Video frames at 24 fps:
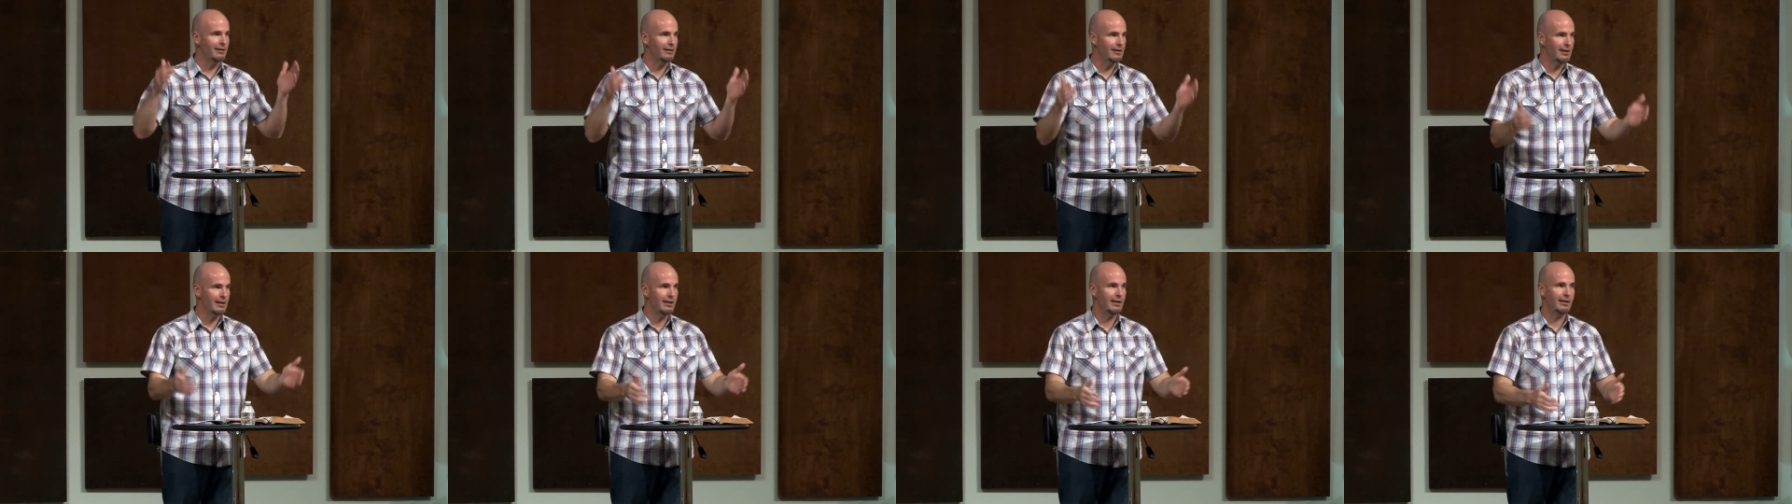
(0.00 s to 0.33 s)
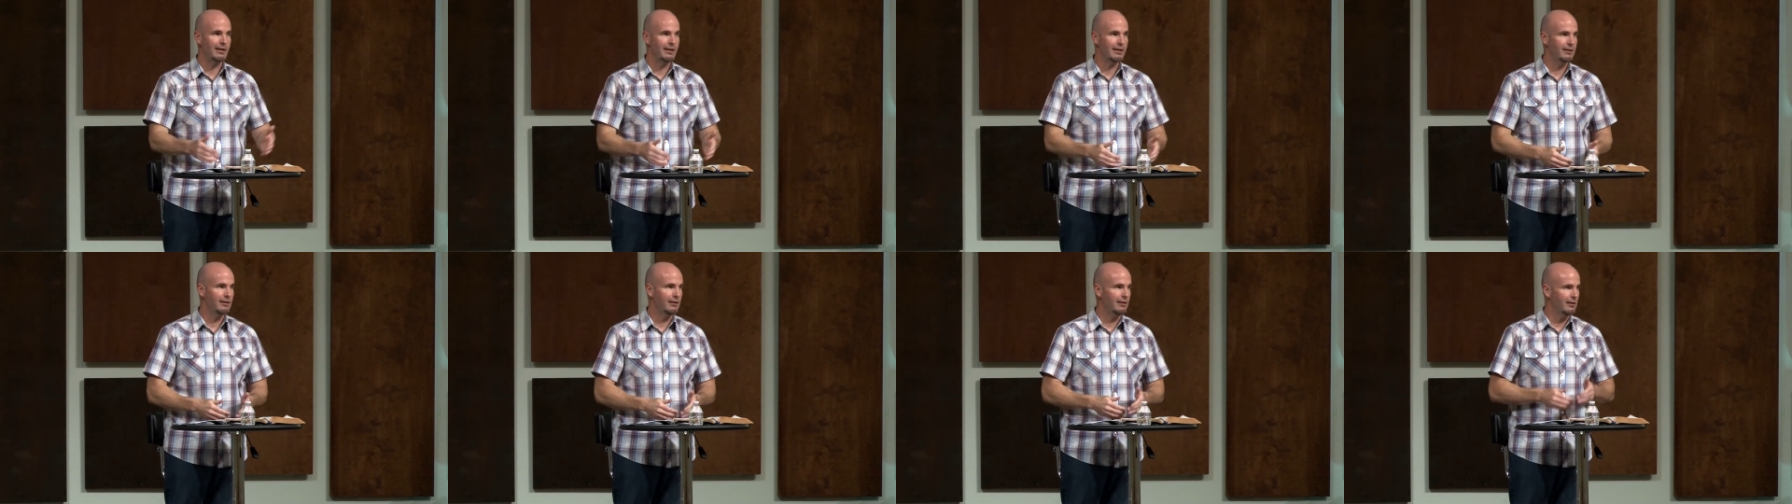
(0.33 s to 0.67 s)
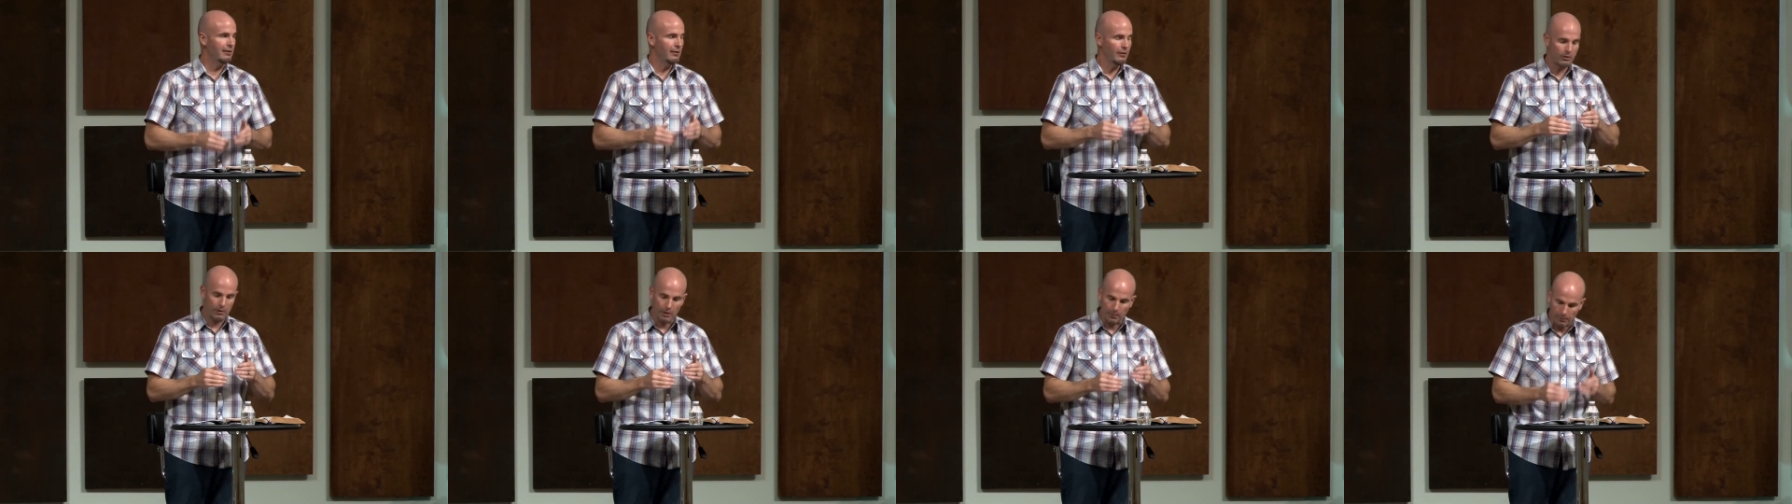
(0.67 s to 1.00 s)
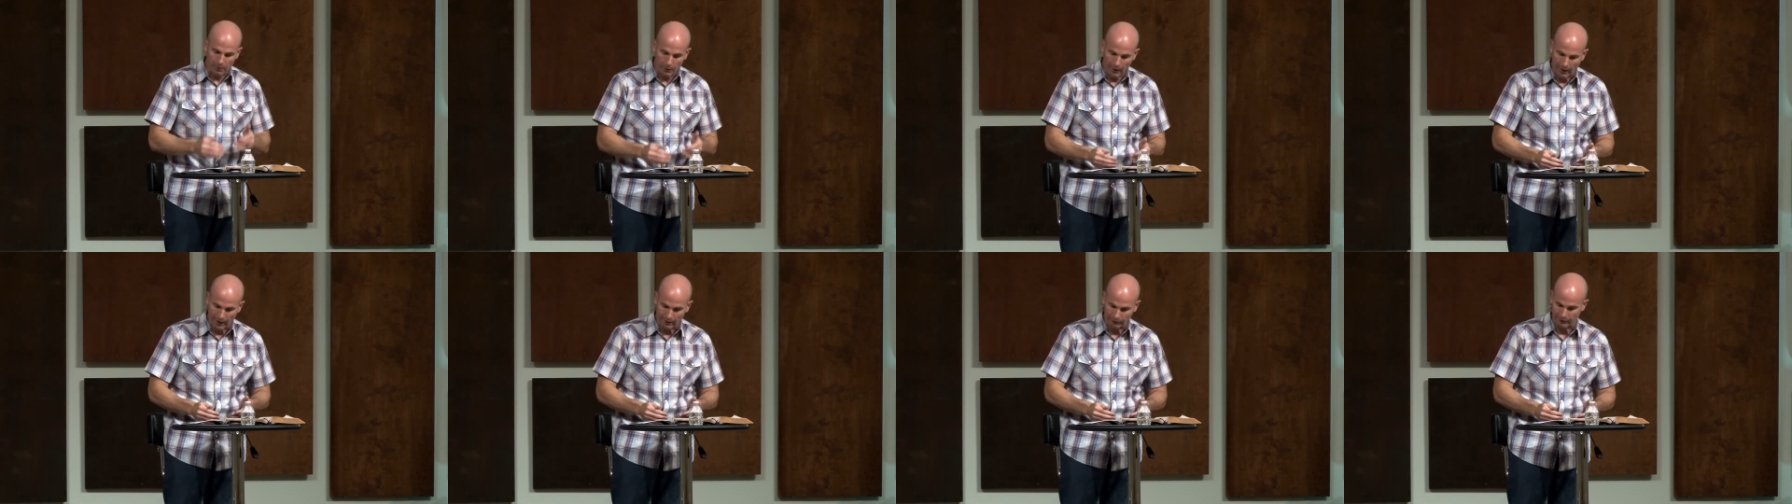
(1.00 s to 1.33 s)
need the
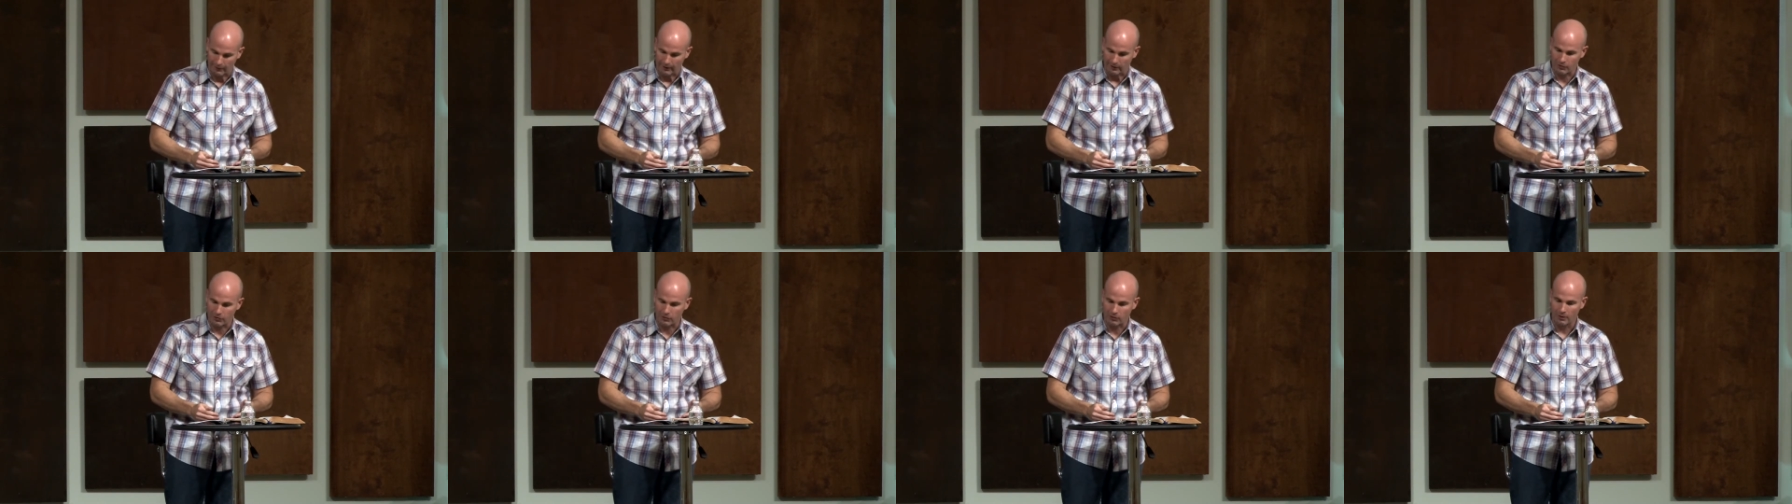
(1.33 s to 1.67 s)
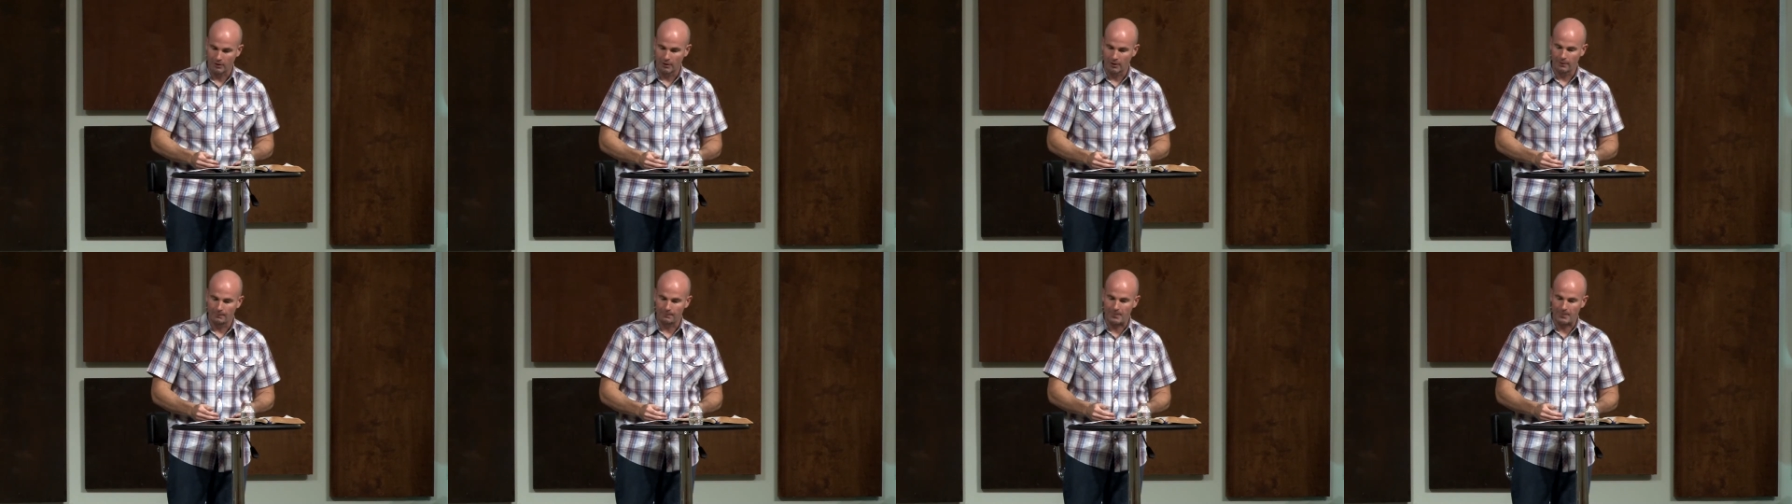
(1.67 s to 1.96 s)
prophets.